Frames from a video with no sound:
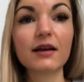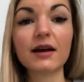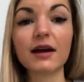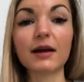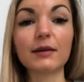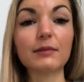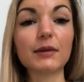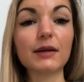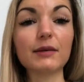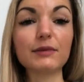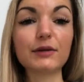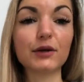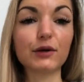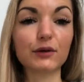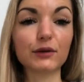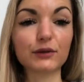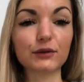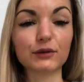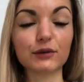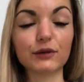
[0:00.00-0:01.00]
and maybe
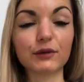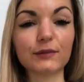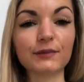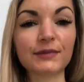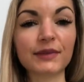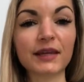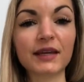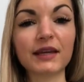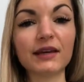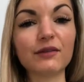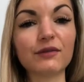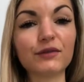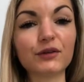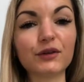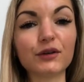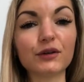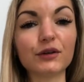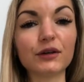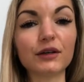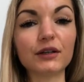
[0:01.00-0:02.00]
also if
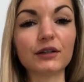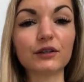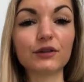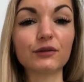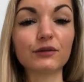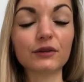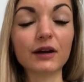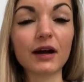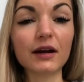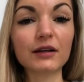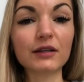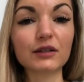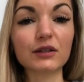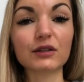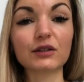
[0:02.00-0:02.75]
your Uranus